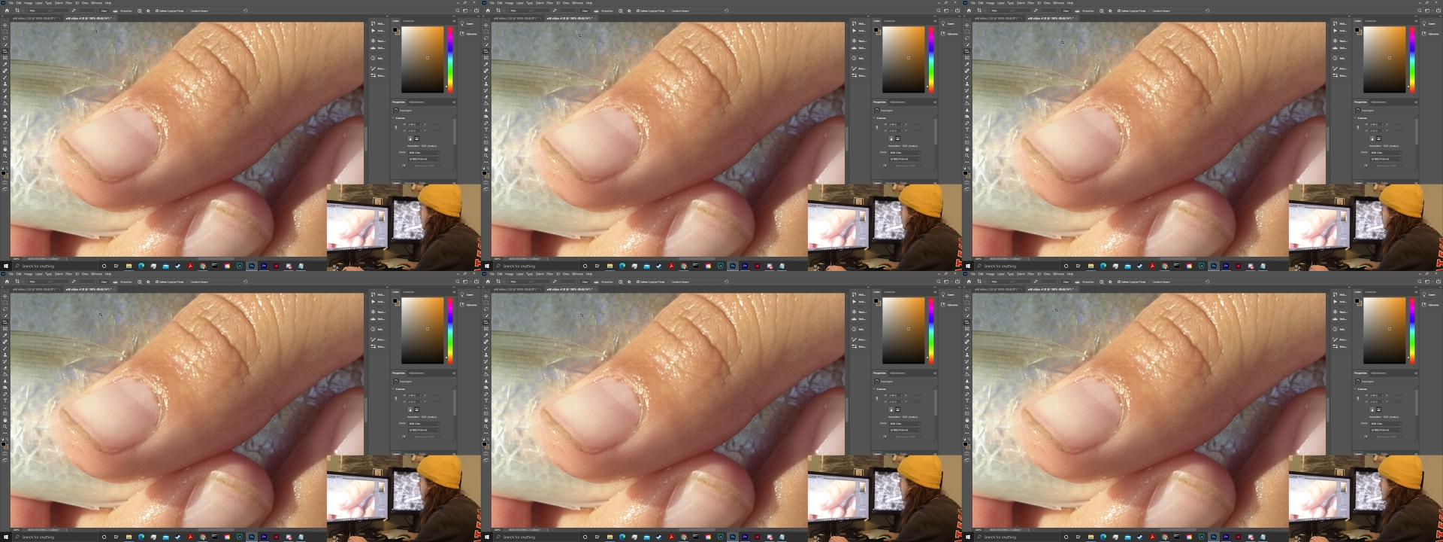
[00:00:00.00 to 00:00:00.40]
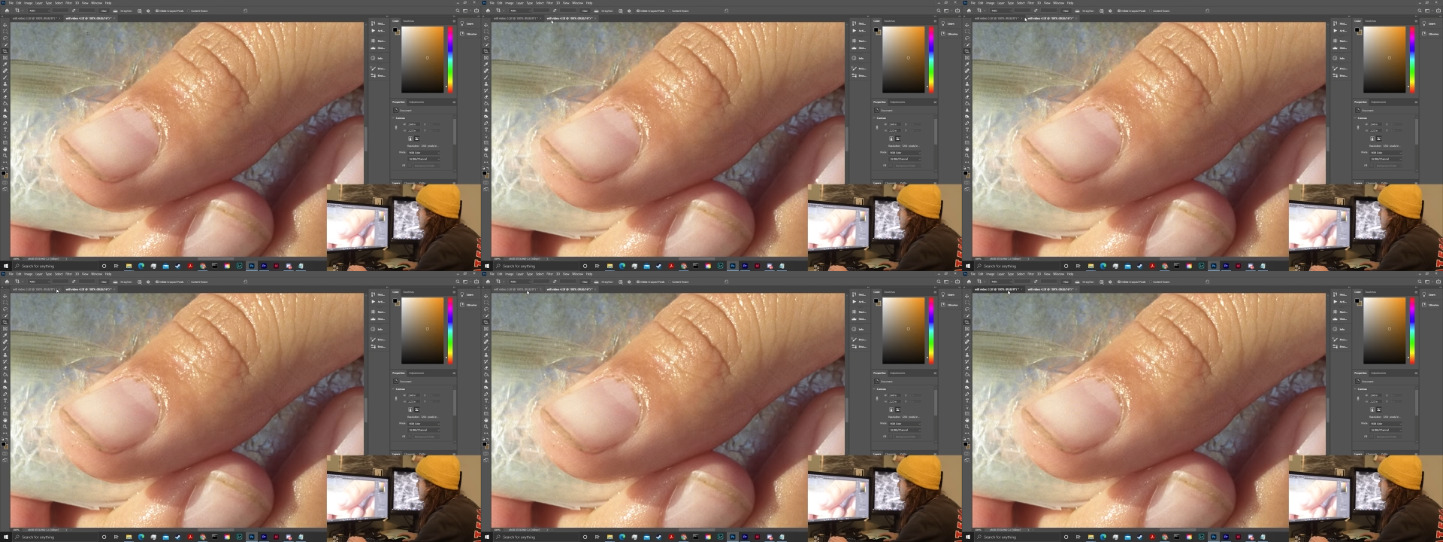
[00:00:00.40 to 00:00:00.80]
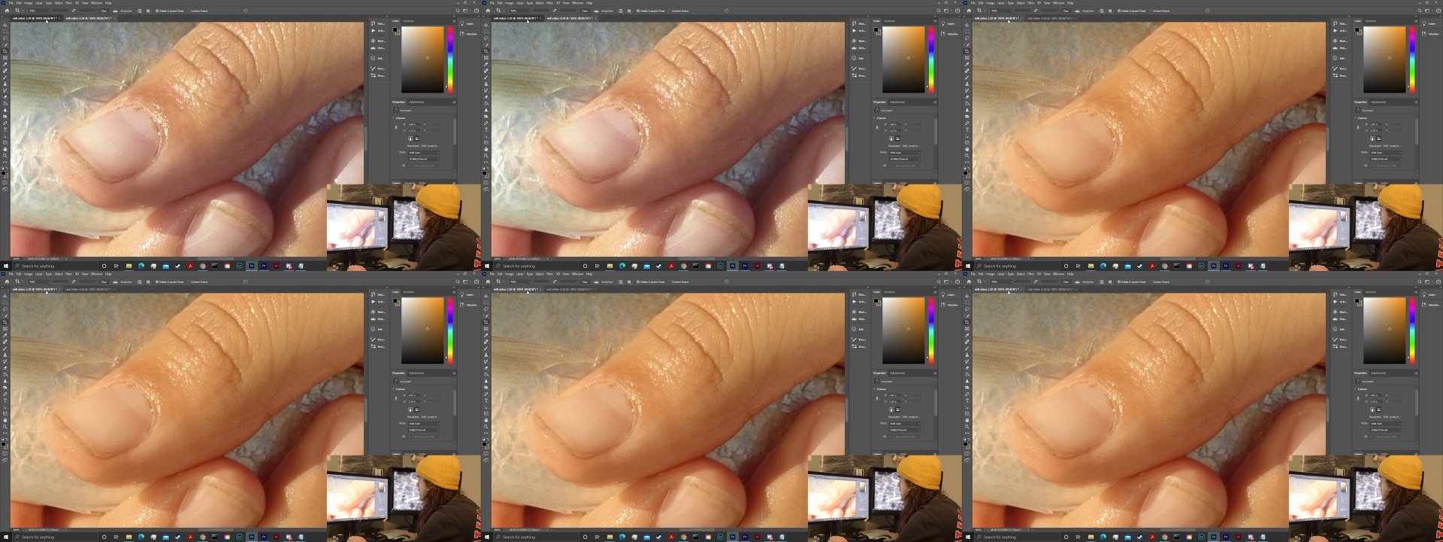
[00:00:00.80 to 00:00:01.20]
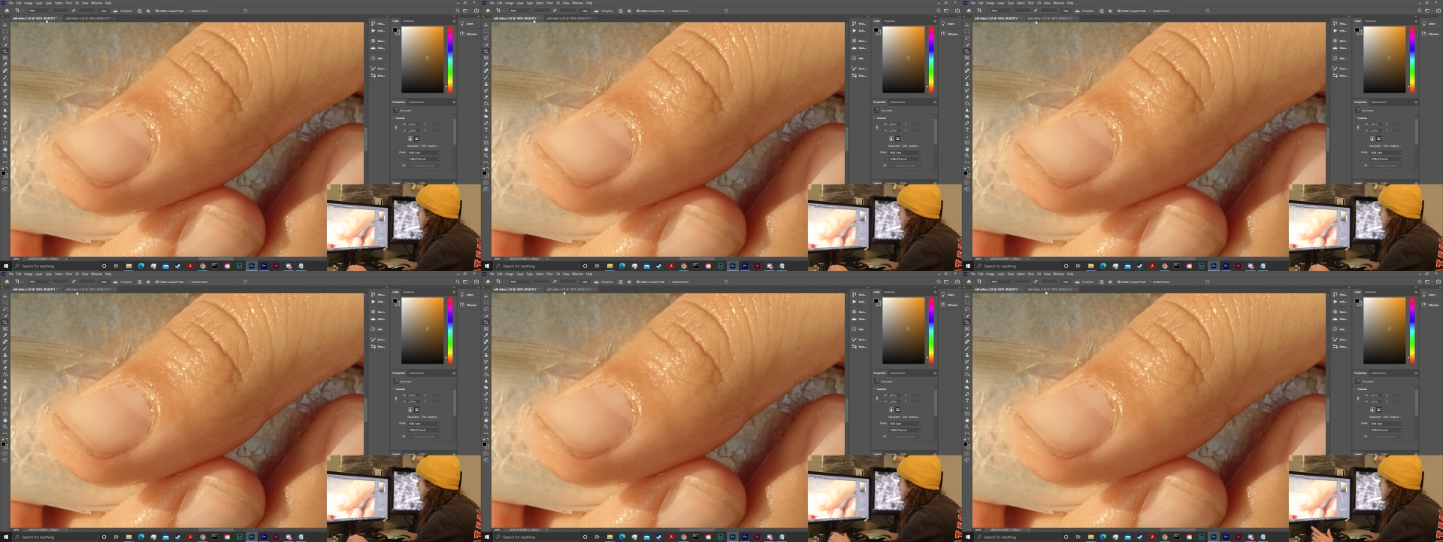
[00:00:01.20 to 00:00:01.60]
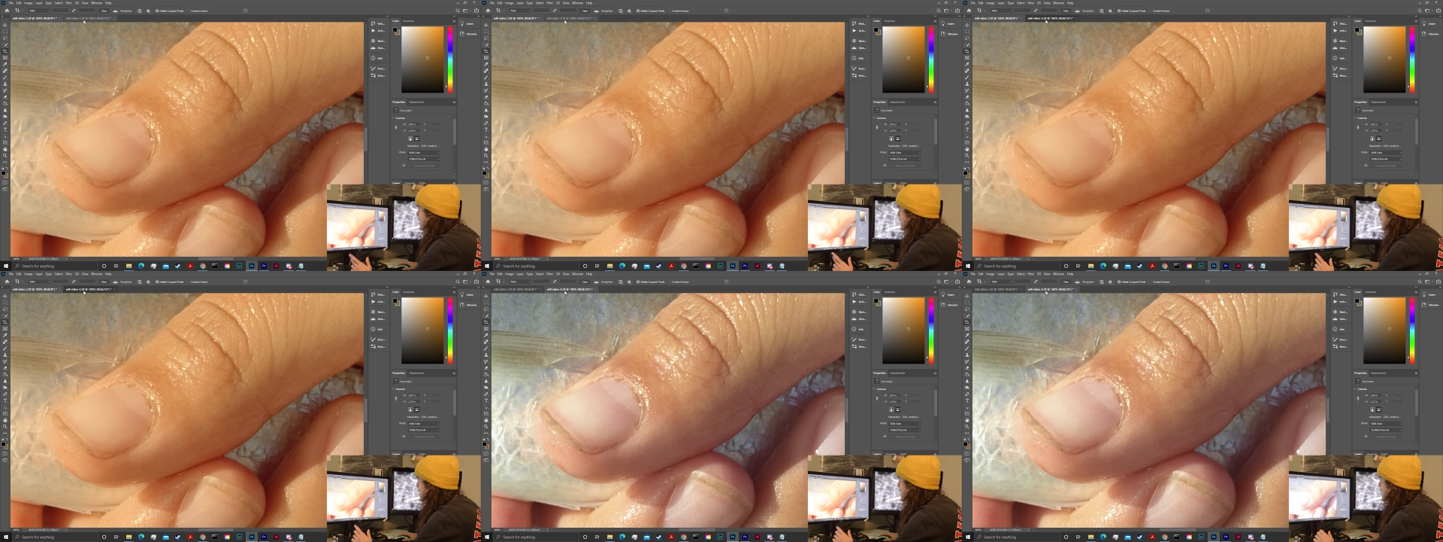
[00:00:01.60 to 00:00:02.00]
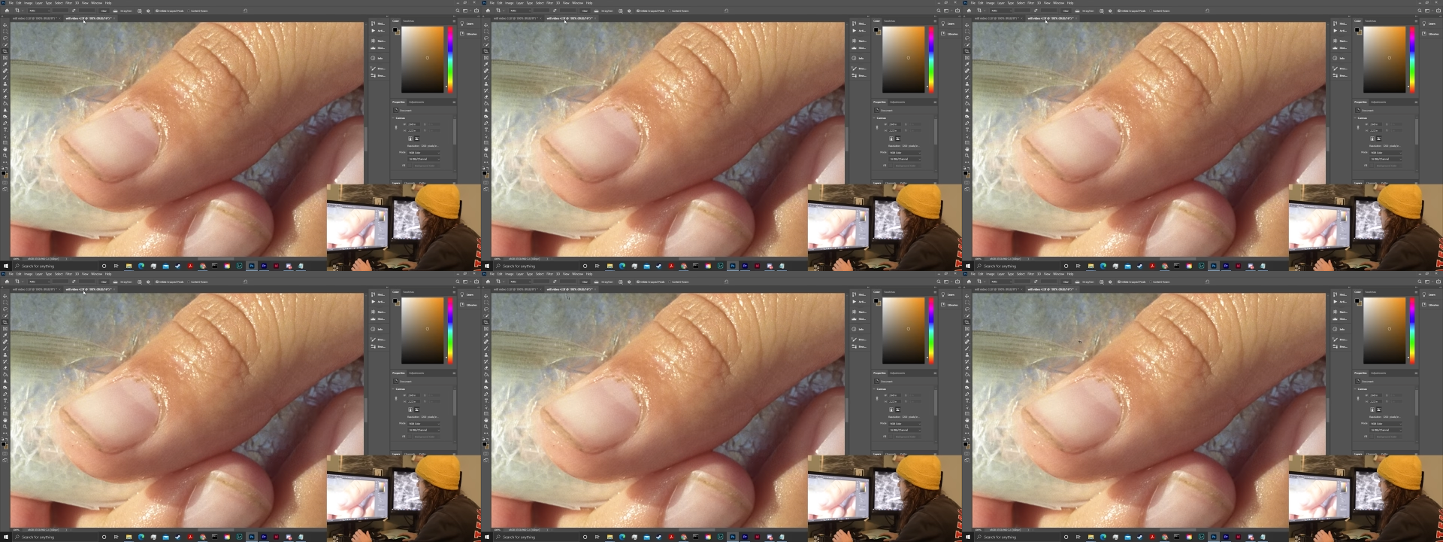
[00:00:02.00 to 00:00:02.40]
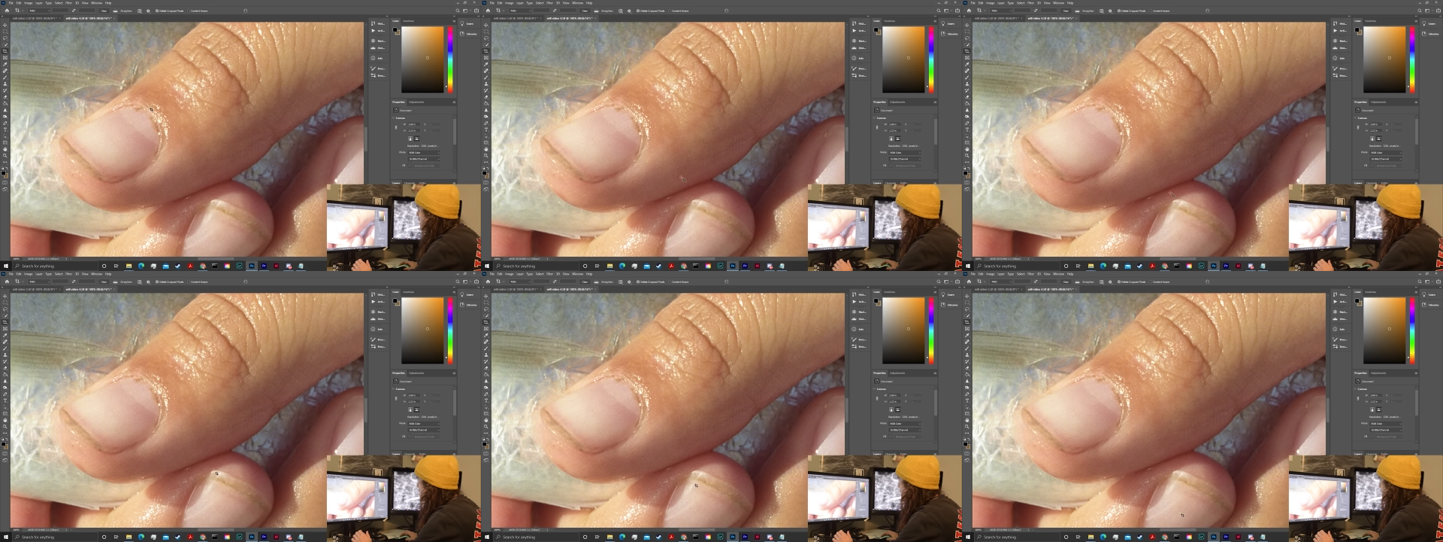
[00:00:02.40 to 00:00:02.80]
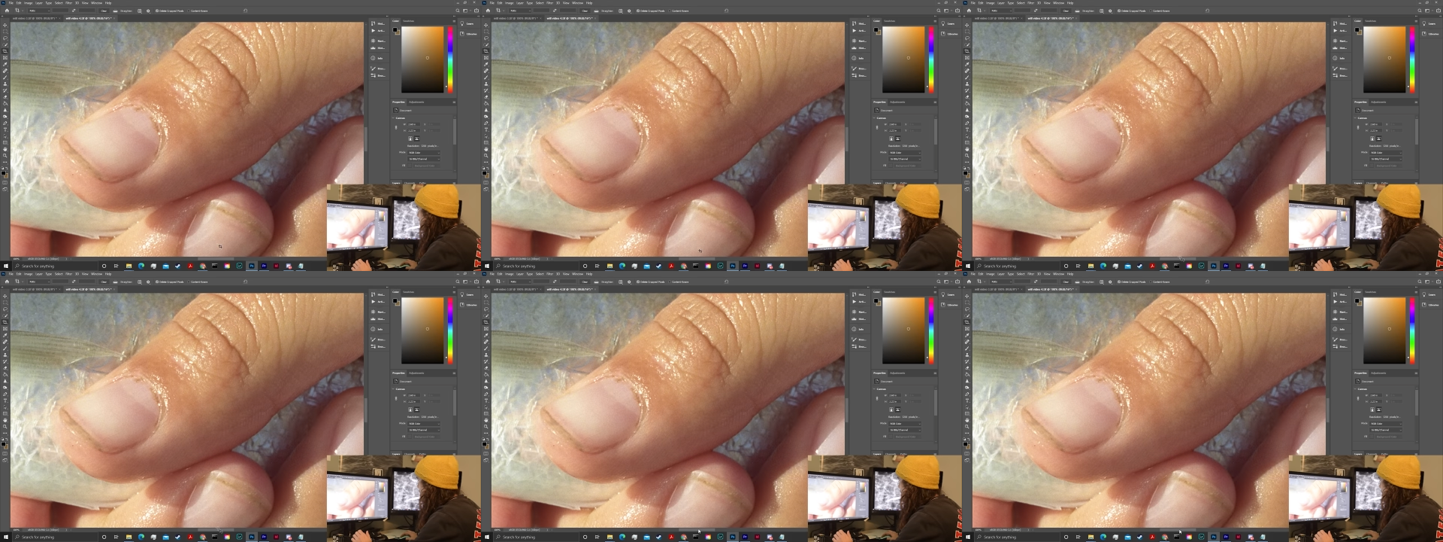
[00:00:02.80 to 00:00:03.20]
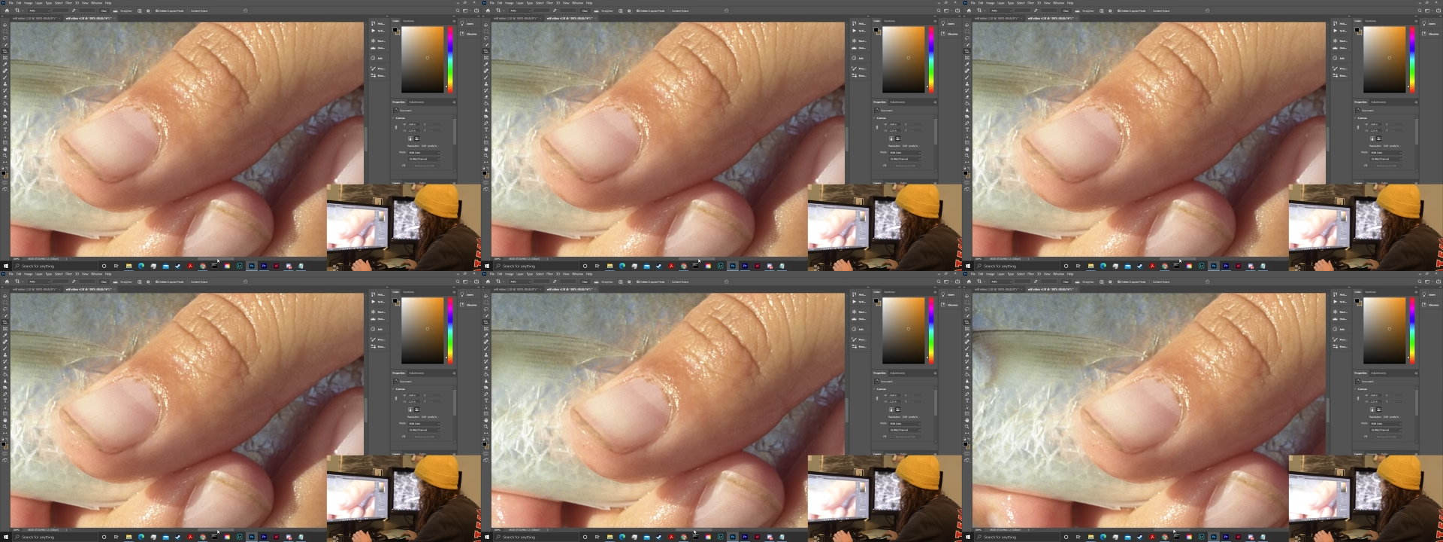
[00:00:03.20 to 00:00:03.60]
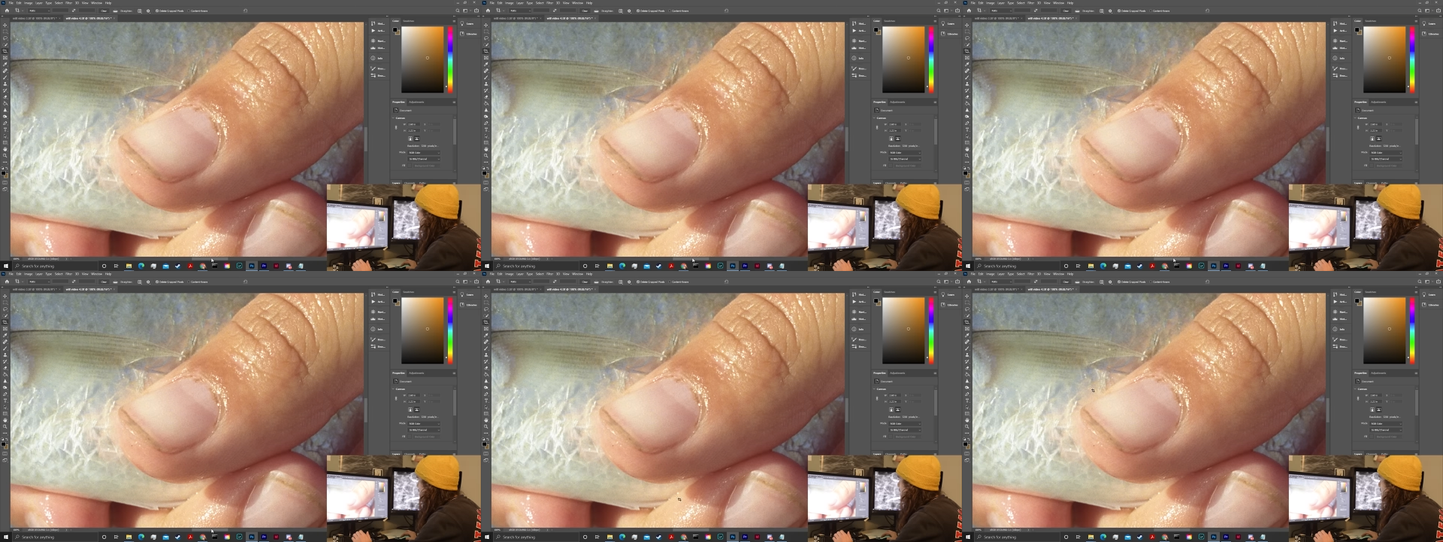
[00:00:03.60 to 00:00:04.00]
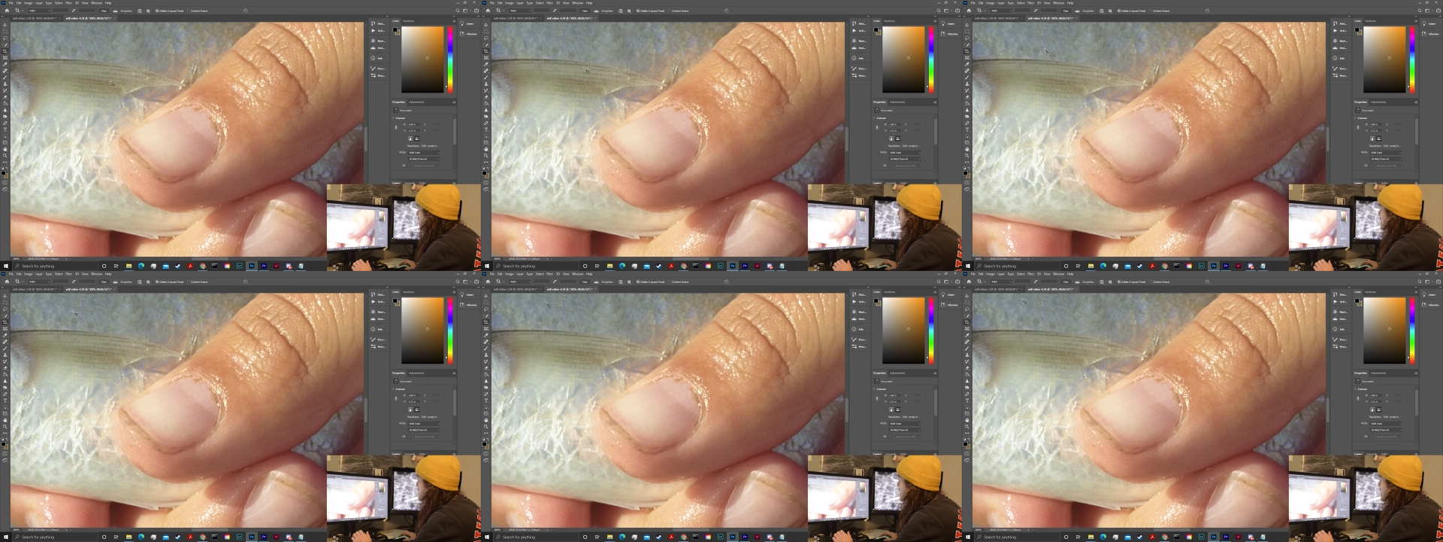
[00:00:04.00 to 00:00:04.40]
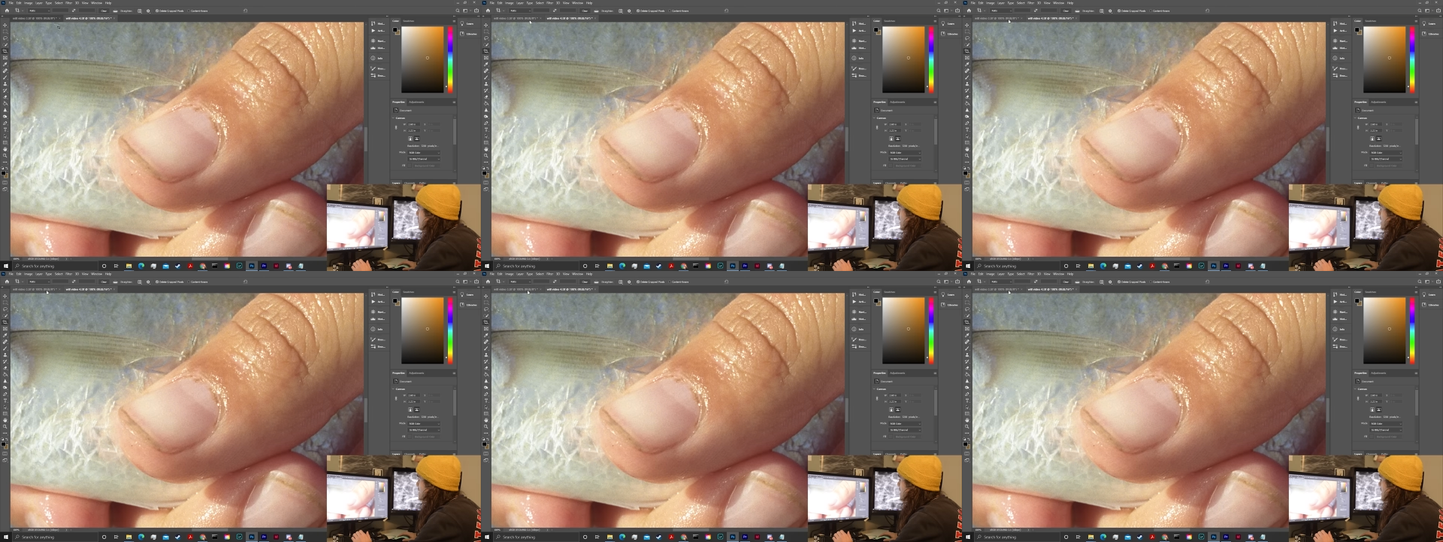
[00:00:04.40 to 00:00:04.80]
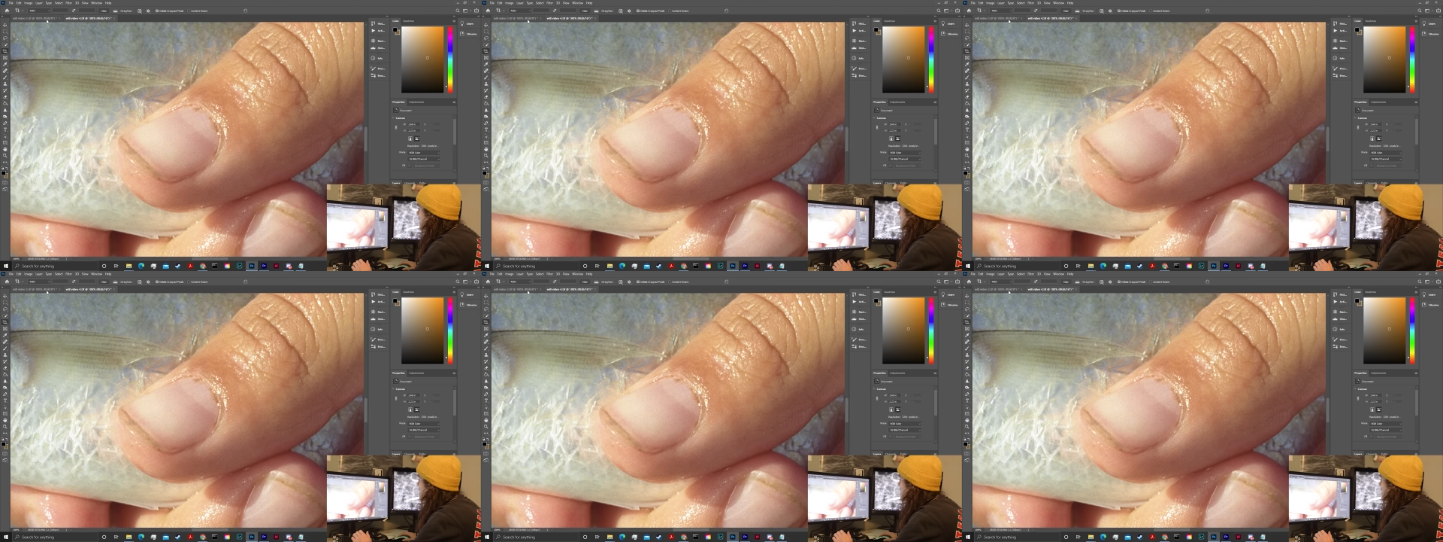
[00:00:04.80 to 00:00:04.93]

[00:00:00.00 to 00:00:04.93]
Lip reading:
No face is visible, so there are no lips to read.